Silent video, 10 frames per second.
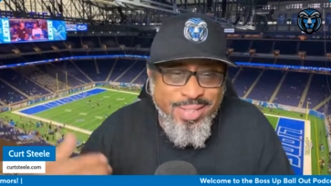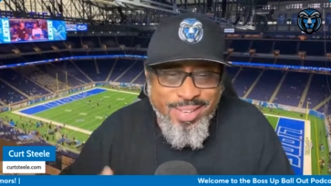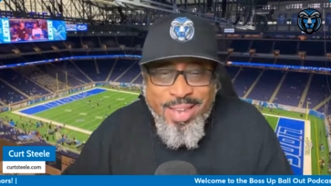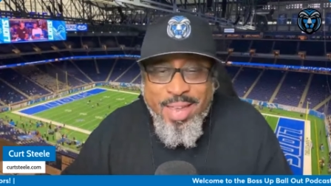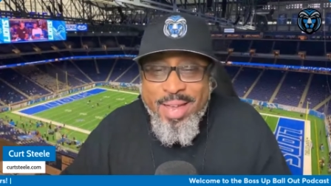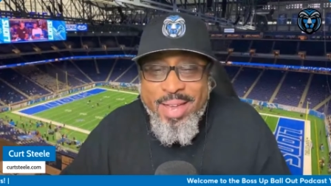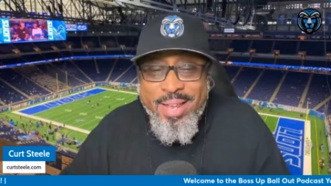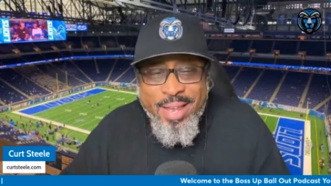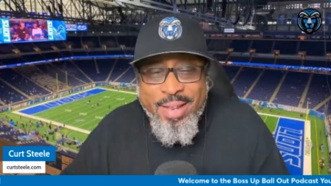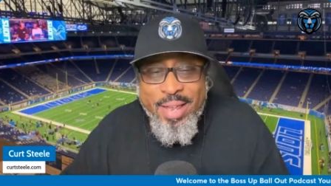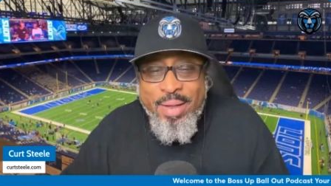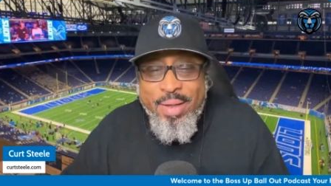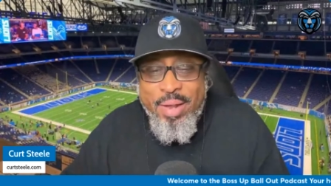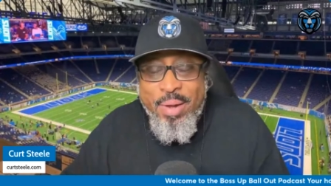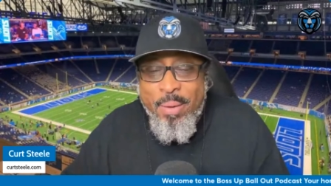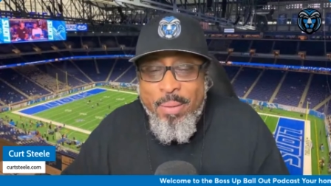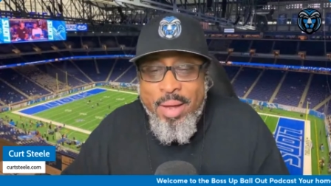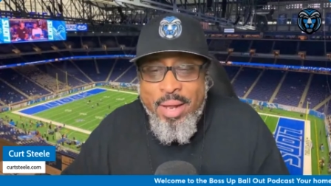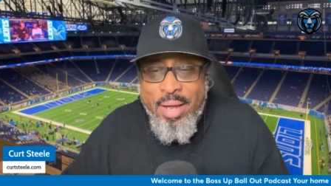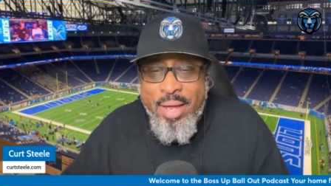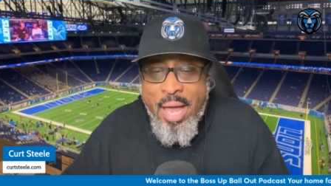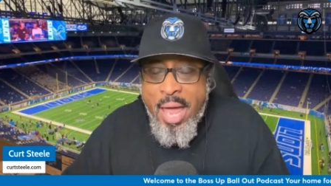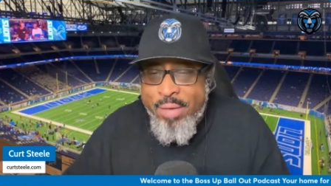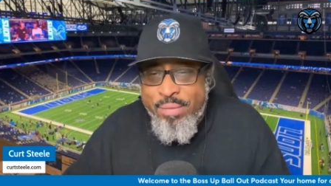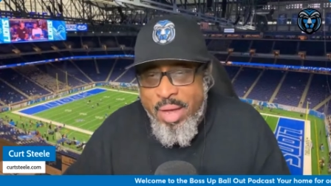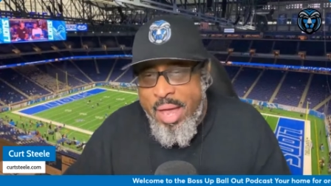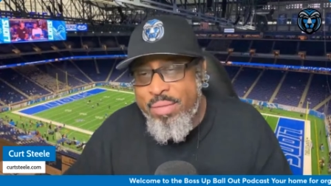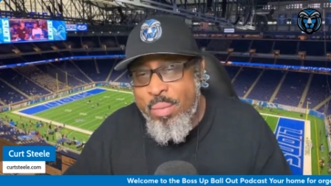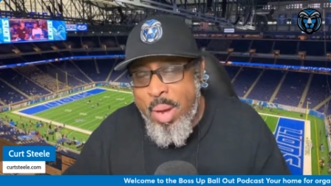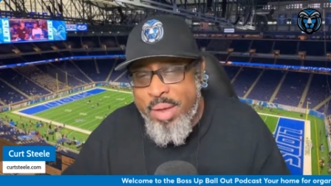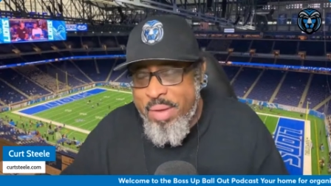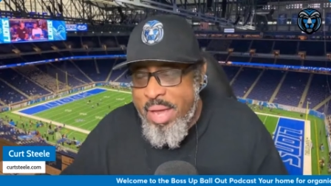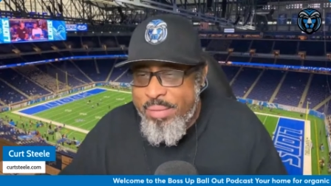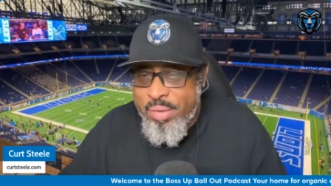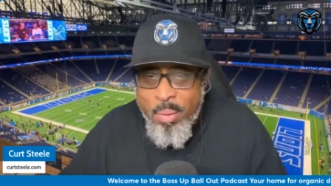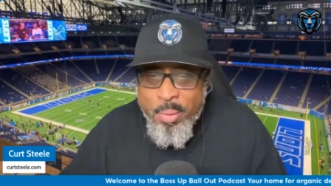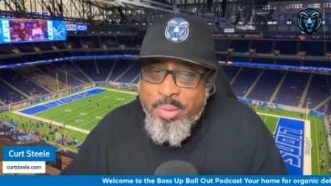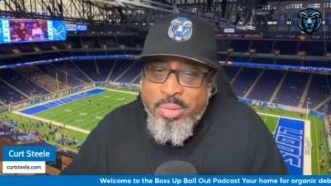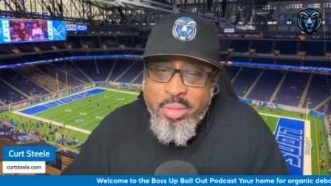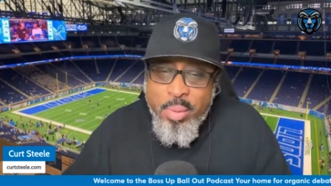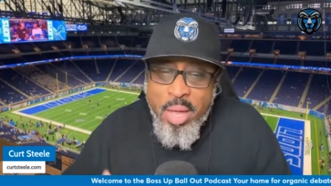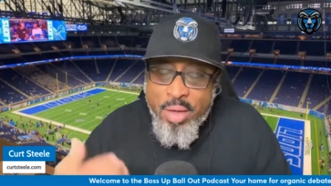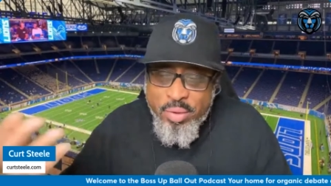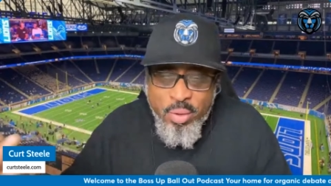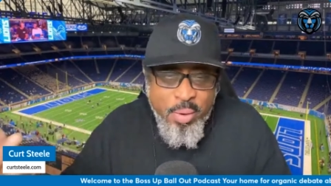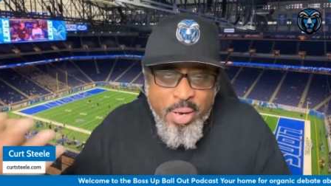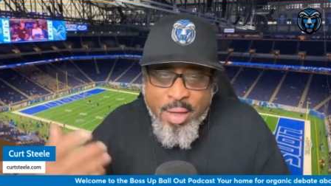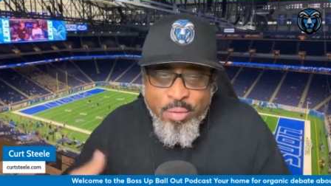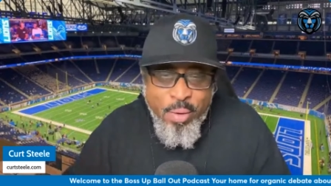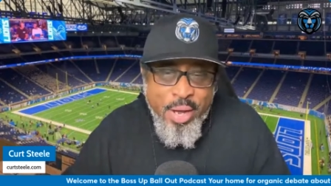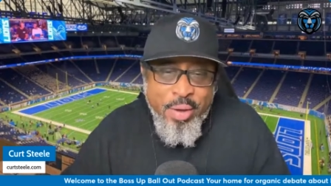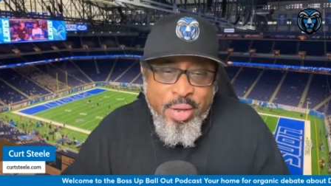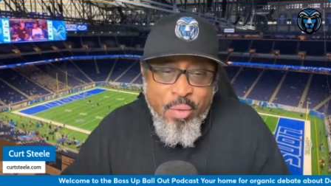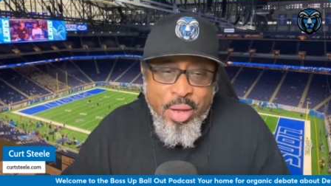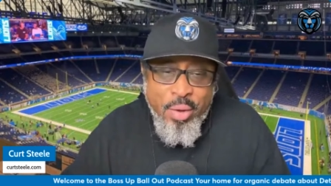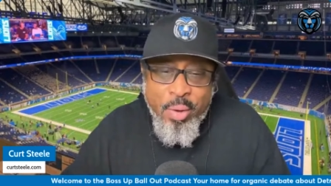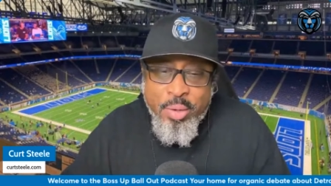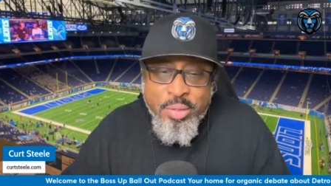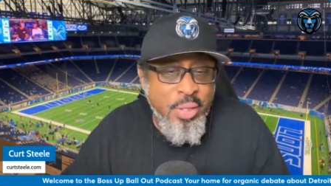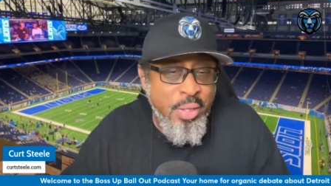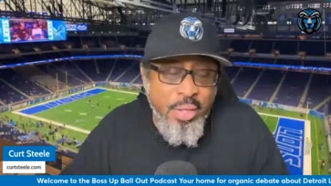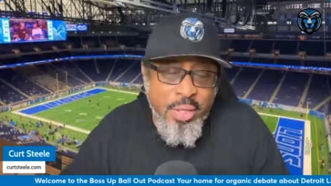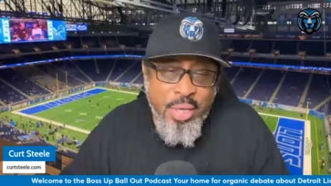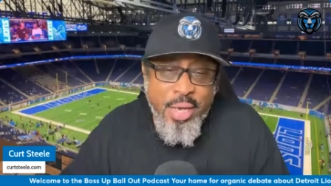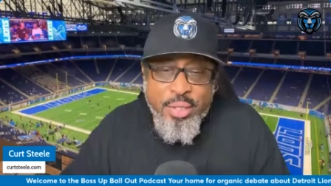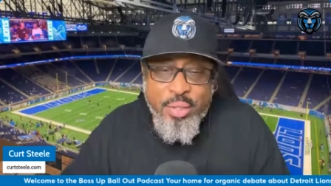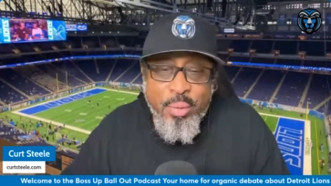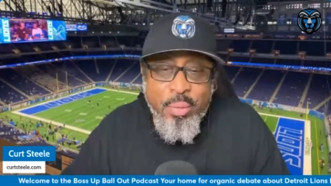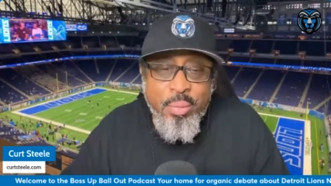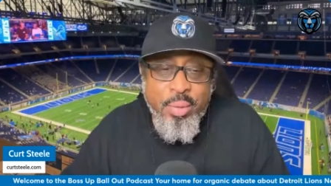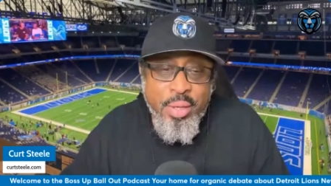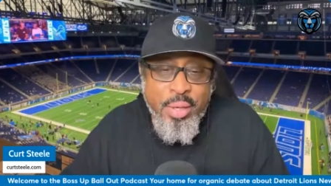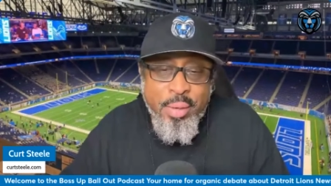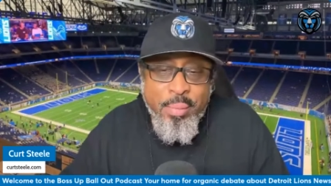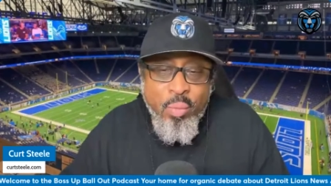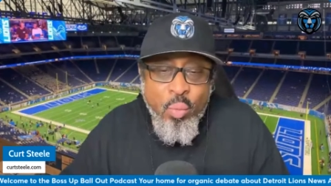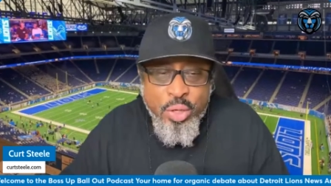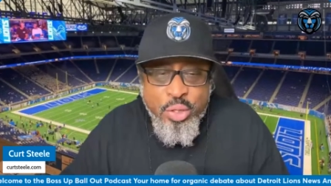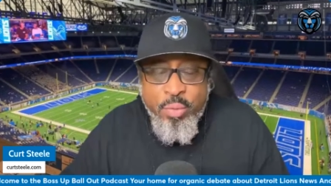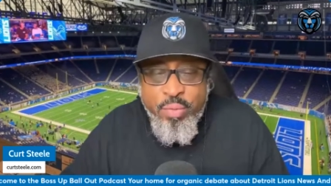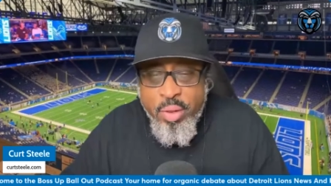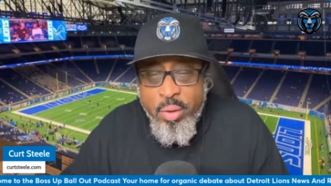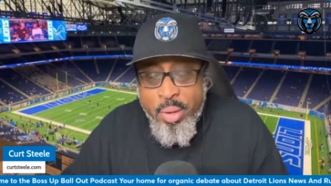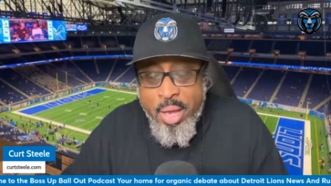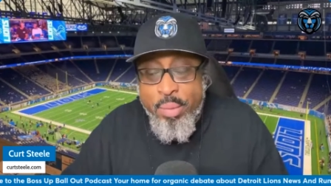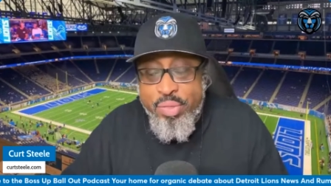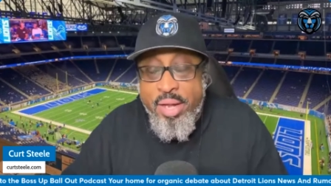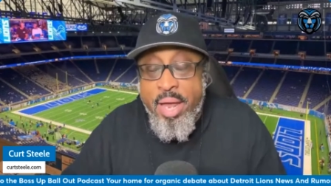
Yeah, it I have a wife, I have daughters. I mean, I have a daughter, I have granddaughters. Yeah, so would you feel okay with that?